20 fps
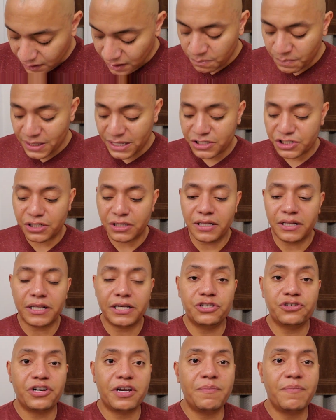Peach and Lily
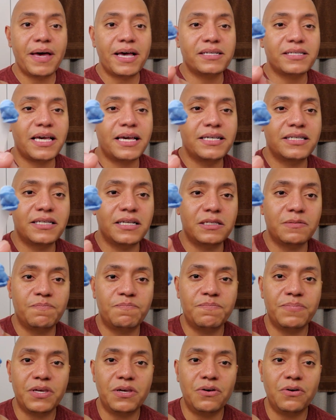Dream Mask has this
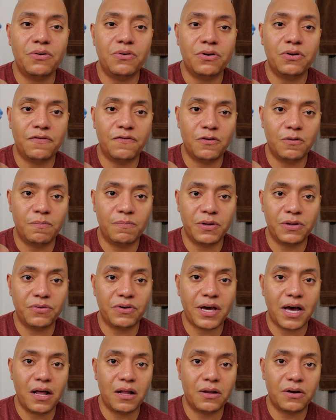beautiful blue
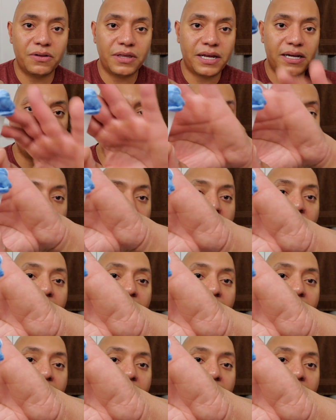color that is